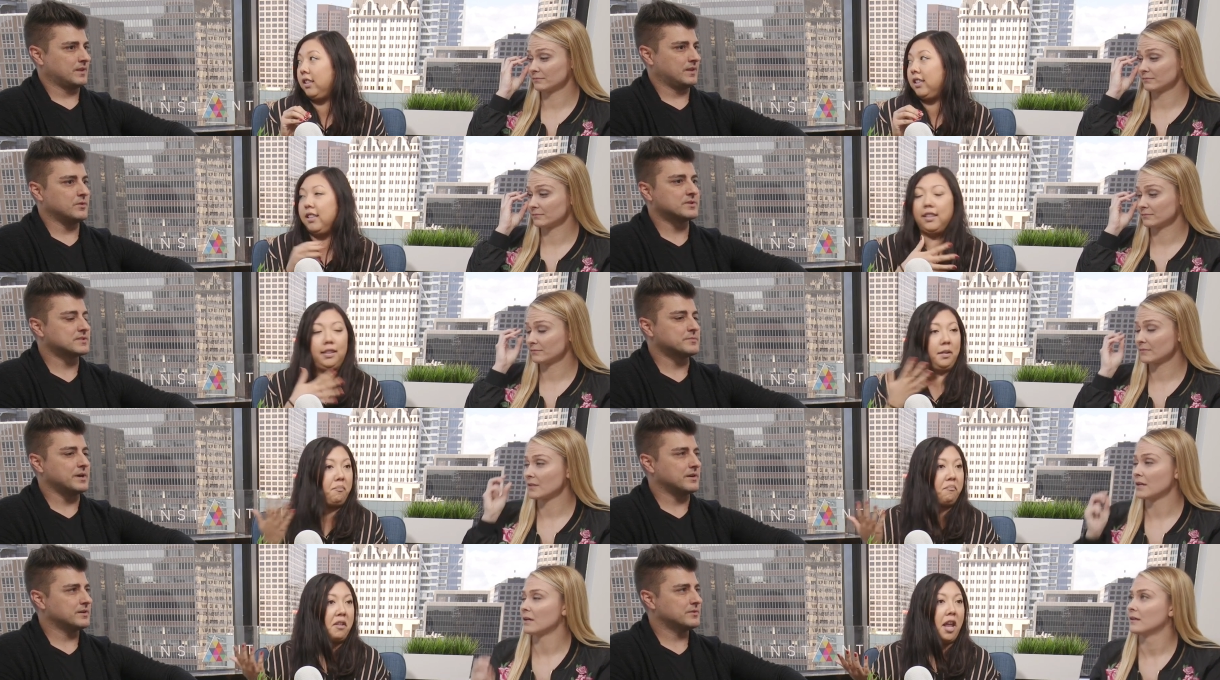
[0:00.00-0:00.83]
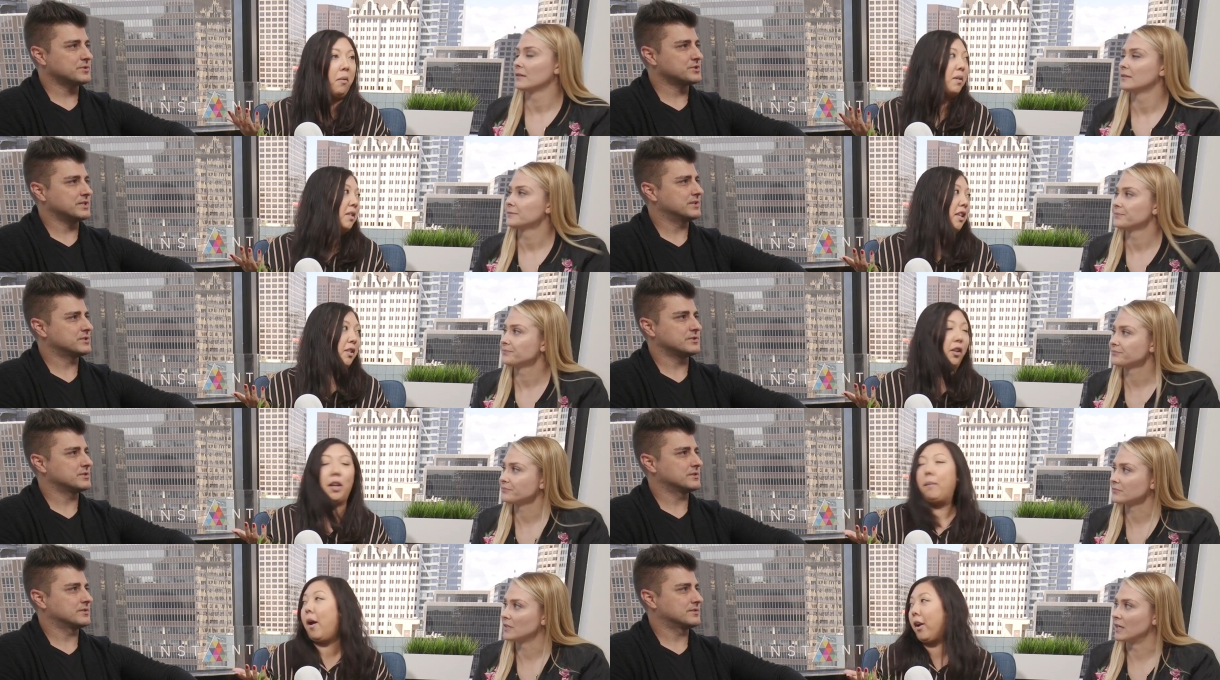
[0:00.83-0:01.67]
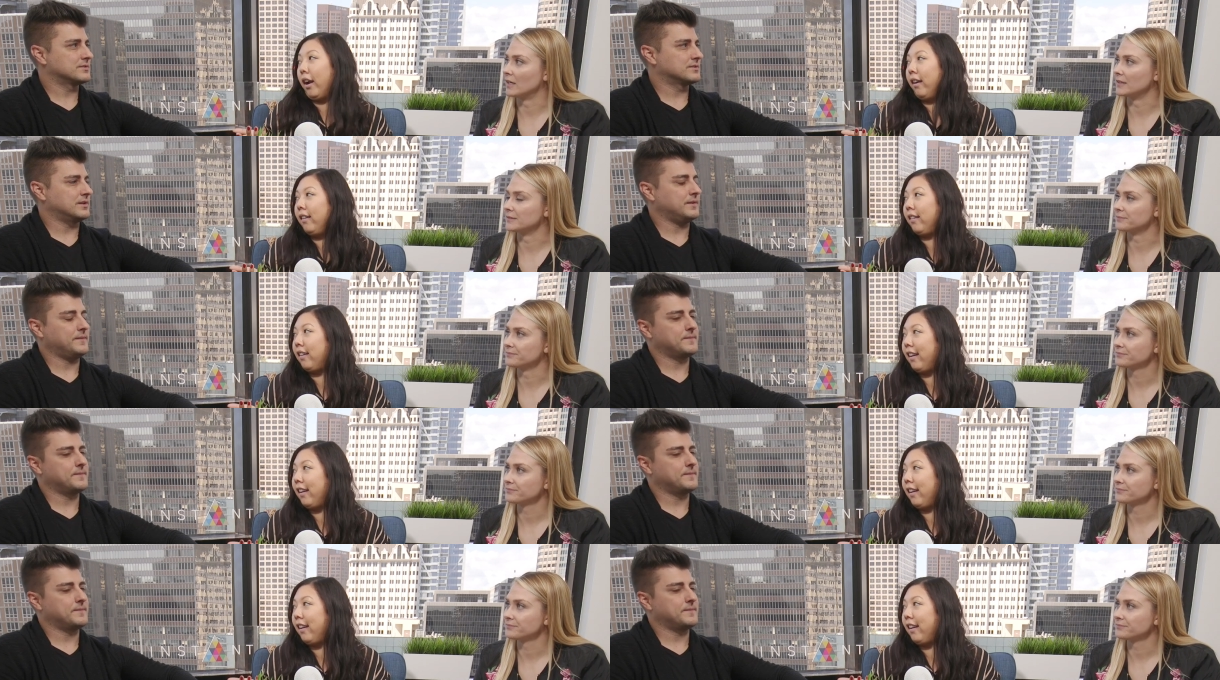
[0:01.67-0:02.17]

Speaker 1: And it wasn't about her. And it wasn't she, necessarily she, about her.